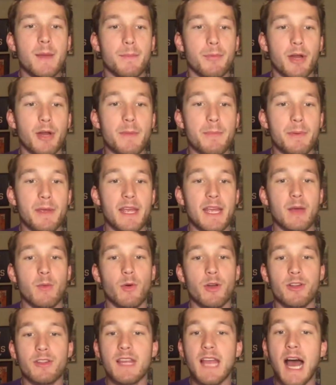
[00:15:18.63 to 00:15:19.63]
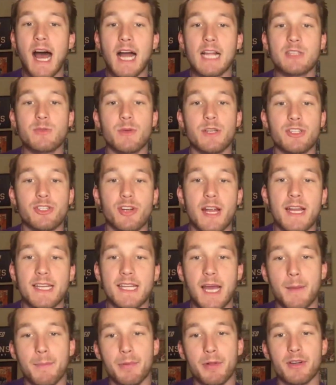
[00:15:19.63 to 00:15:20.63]
Breepy, what are the odds we
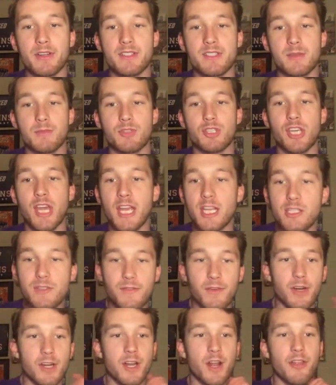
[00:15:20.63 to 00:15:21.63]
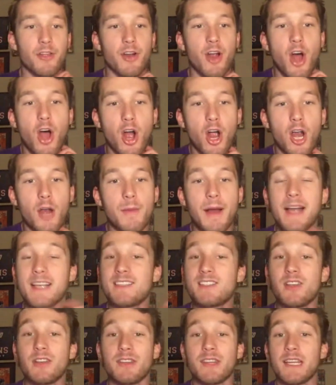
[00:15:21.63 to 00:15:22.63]
trade Kepler and some change for another arm? I
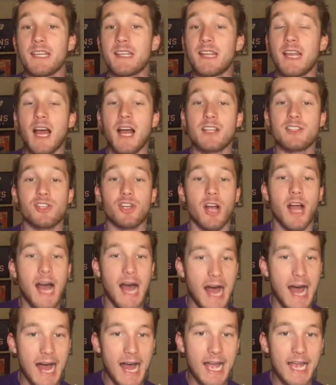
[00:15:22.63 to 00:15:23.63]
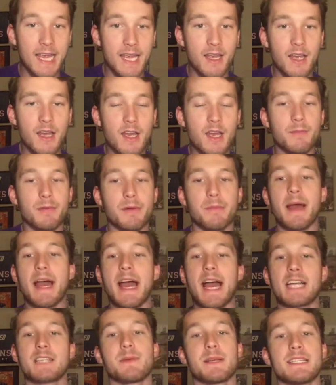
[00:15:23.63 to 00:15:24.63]
still think the odds are high, but my
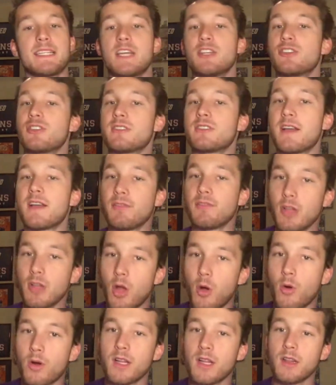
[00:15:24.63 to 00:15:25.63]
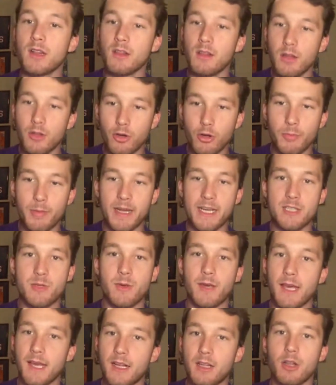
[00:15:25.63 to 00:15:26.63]
expectations have lowered a little bit as
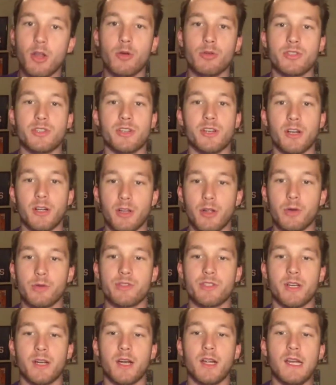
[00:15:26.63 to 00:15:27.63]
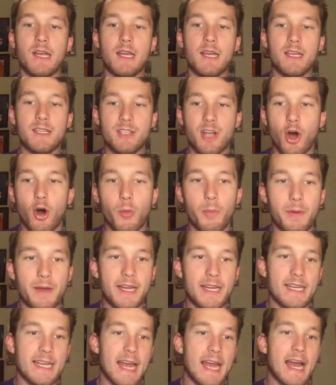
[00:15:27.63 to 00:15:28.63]
we get closer and closer to
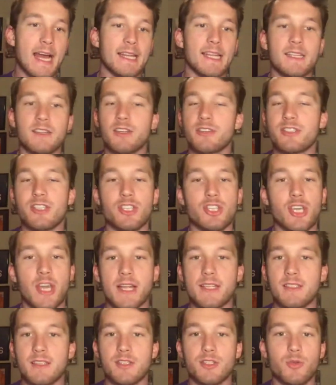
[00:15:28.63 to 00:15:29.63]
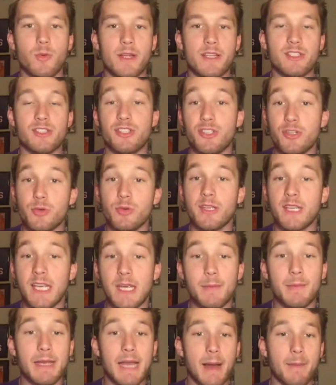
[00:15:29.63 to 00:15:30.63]
opening day. I think there's a chance the Twins do
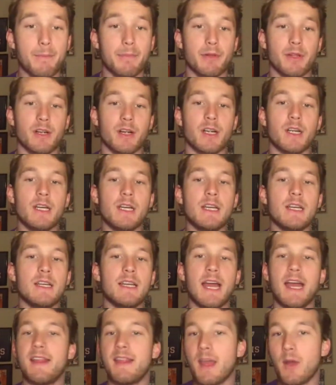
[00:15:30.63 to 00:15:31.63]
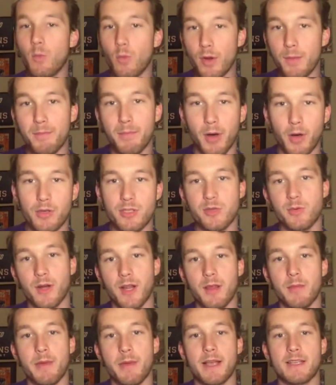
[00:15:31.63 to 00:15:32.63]
keep Kepler, and they would boast one
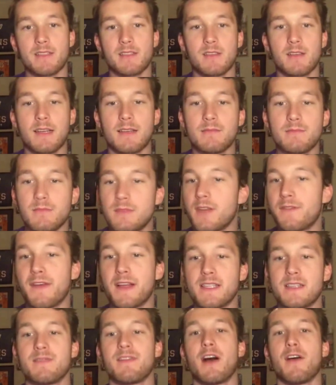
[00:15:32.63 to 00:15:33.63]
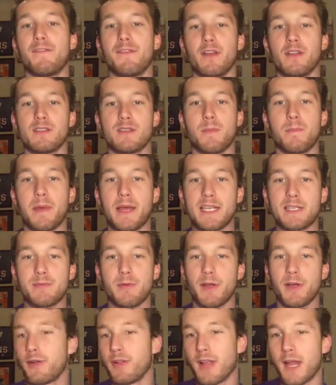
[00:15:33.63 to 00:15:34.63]
of the best defensive outfields in
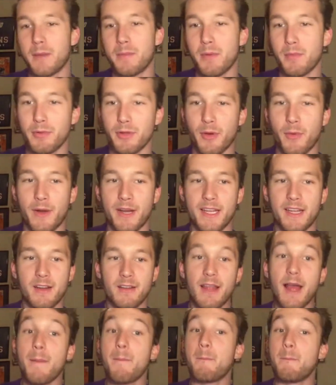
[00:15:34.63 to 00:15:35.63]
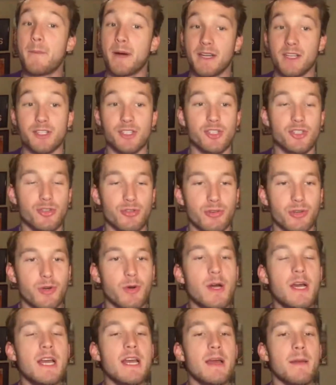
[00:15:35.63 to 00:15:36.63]
baseball. I know a lot of people don't want to hear that, but it's
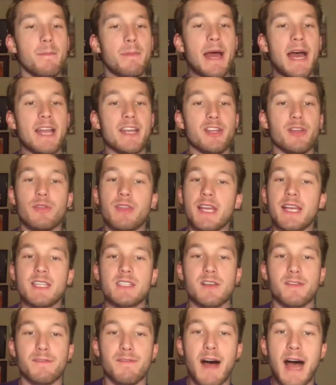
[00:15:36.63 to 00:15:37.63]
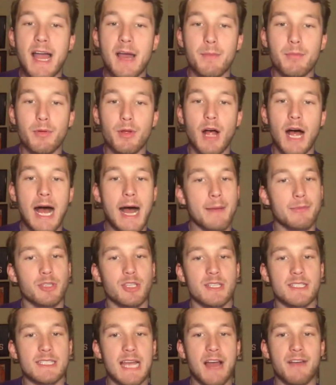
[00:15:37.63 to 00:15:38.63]
true. Ben, do you think it's a viable
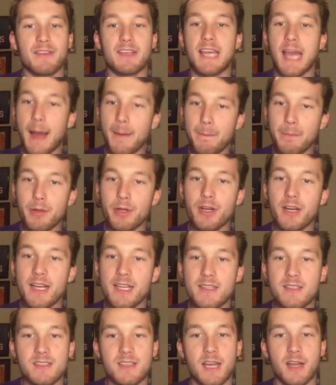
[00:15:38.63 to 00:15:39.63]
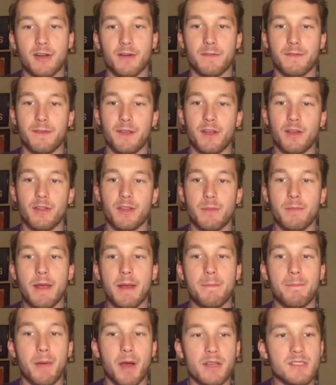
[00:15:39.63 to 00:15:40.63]
option to have Kepler in center field and
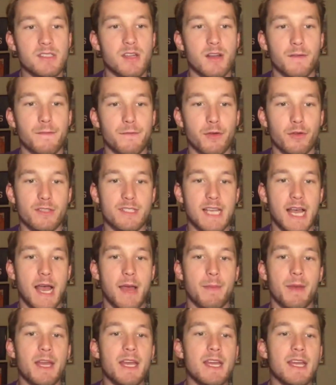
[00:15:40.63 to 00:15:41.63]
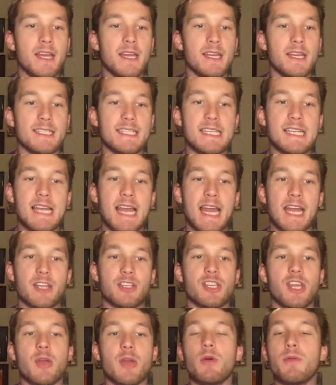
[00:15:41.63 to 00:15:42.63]
make Buxton a full-time
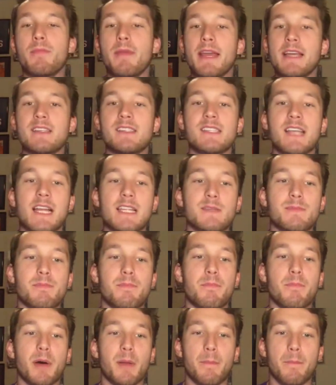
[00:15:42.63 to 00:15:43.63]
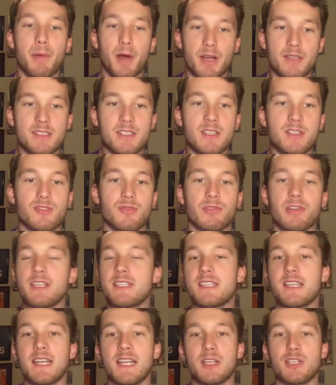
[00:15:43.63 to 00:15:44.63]
DH? It would make sense, but Buxton's
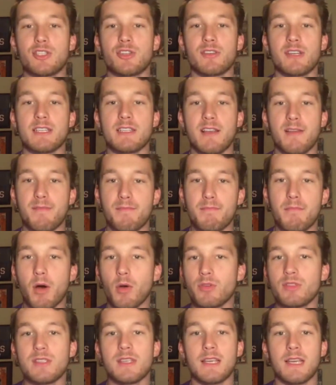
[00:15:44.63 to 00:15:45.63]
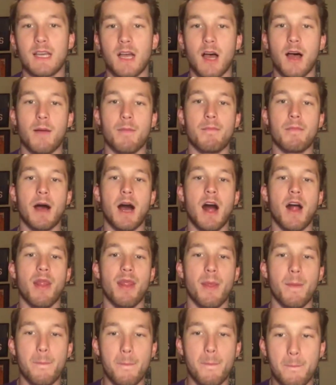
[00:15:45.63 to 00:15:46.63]
recent injuries have mostly come
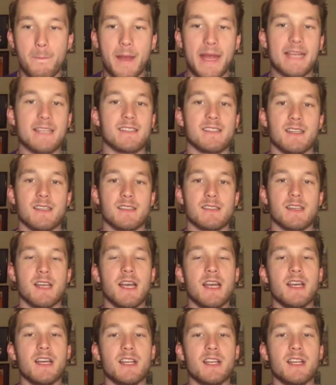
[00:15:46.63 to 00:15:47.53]
on the bases.